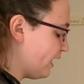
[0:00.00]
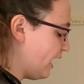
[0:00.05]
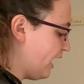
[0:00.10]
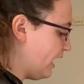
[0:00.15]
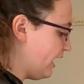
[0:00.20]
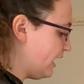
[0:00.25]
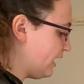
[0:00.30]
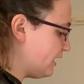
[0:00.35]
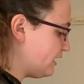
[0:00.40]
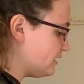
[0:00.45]

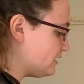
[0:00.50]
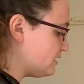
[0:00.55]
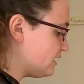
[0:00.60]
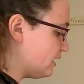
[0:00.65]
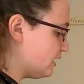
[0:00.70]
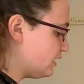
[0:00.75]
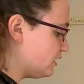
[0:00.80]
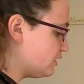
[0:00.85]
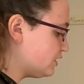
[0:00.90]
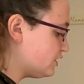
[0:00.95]
And
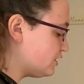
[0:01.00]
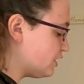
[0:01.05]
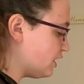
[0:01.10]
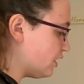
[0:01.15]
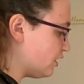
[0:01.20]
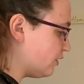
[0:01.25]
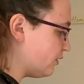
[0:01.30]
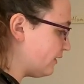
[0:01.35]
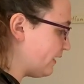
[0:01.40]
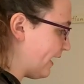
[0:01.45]

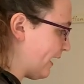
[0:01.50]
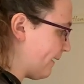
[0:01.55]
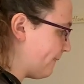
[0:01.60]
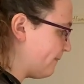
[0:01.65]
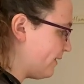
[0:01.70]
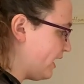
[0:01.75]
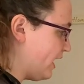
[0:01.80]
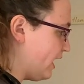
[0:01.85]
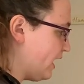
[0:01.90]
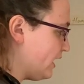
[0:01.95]
so, yeah,
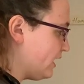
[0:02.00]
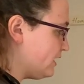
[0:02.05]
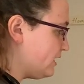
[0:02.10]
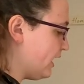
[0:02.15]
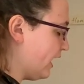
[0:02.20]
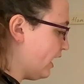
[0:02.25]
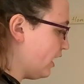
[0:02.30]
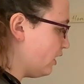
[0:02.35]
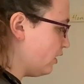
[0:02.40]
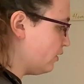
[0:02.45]

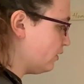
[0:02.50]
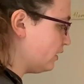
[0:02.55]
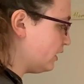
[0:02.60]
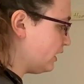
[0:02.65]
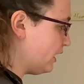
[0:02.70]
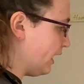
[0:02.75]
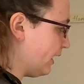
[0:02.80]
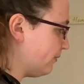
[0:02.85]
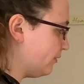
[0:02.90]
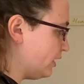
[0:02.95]
now
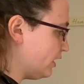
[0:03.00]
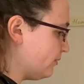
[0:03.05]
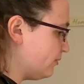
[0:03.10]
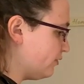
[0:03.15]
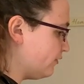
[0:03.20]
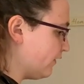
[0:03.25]
I'm going to move